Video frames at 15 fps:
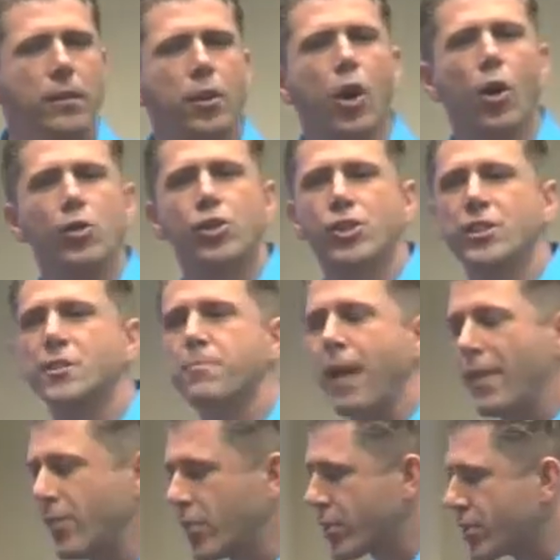coaches,
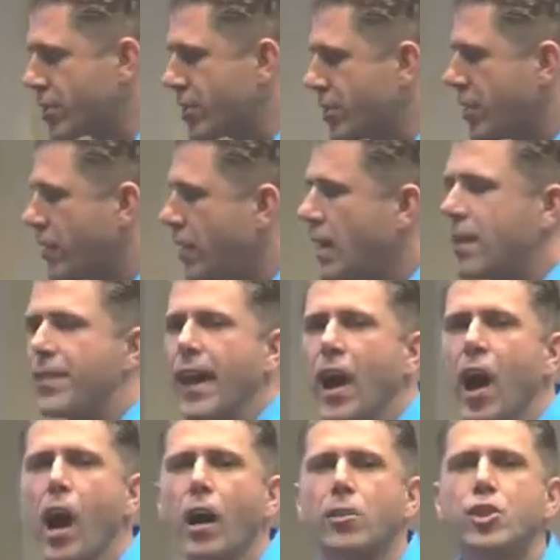mentors. They
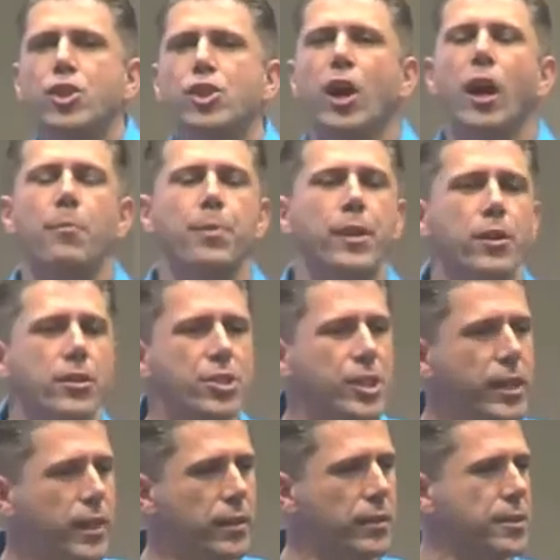all sharpen your
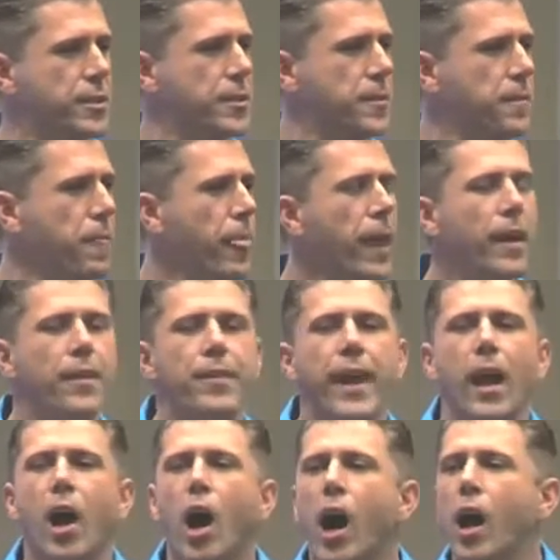skills.
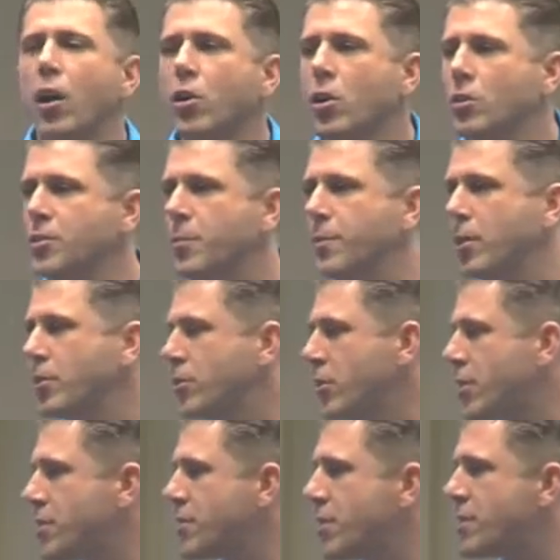They all contribute to
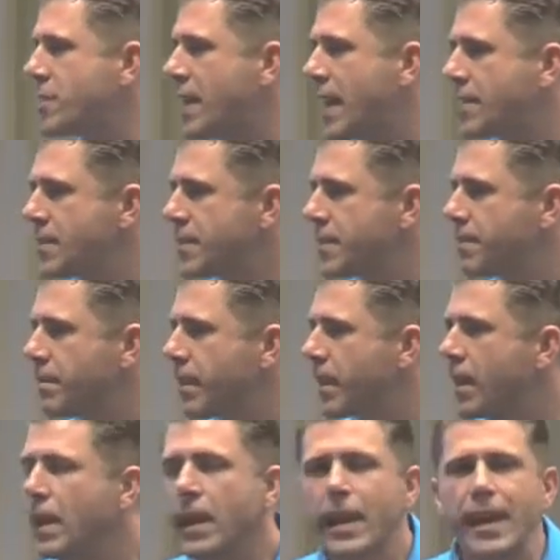your success.
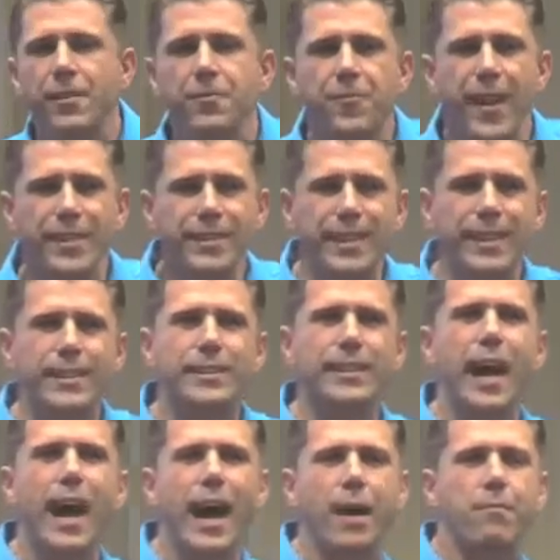Investing
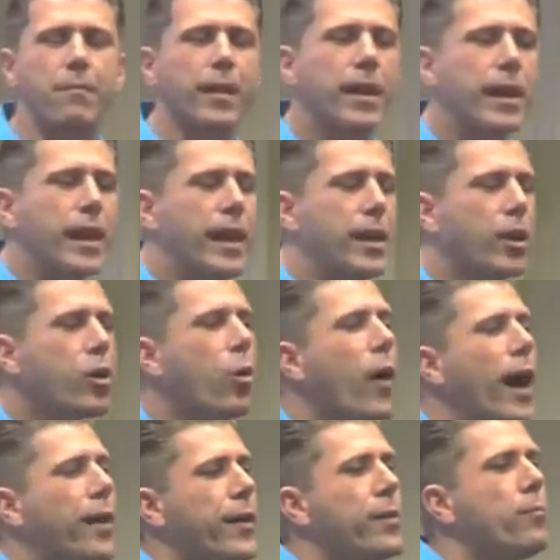time in
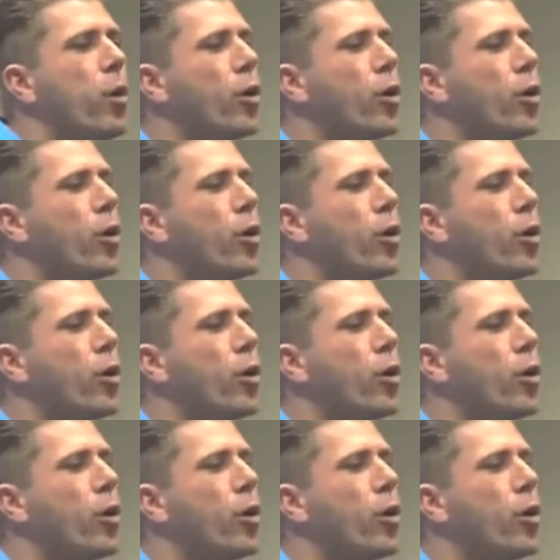acquiring